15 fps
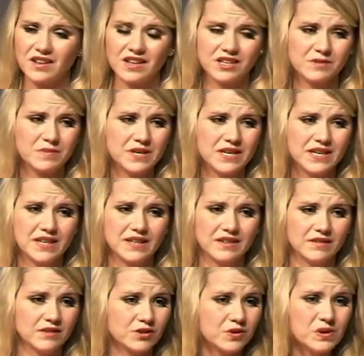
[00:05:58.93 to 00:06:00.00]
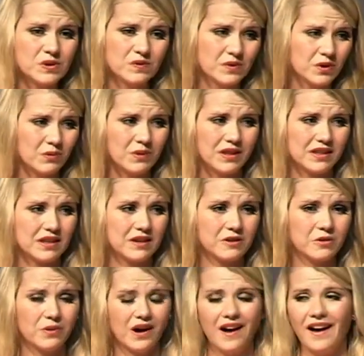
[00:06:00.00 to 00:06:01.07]
to be truthful with
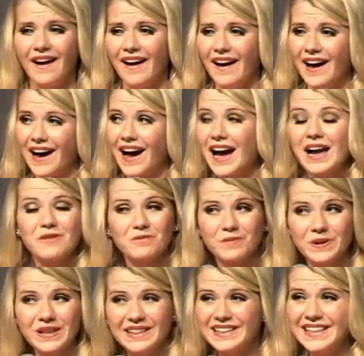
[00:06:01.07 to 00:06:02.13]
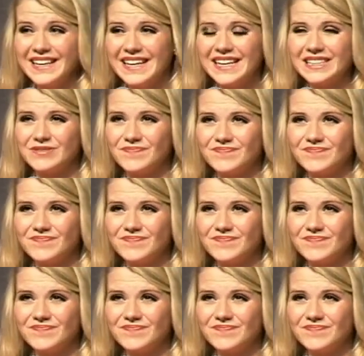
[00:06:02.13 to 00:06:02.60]
you, I really,